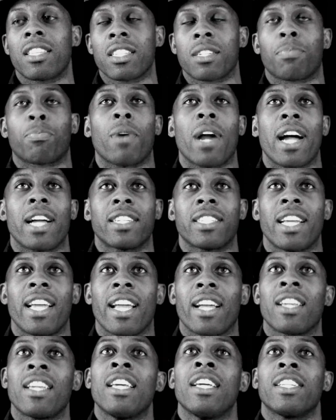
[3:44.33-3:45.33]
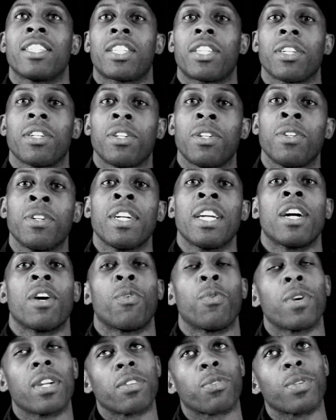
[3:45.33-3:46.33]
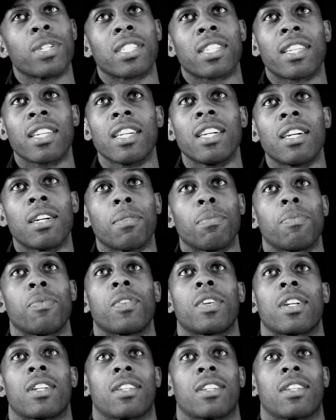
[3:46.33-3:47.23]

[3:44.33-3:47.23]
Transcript: this project, to what was good,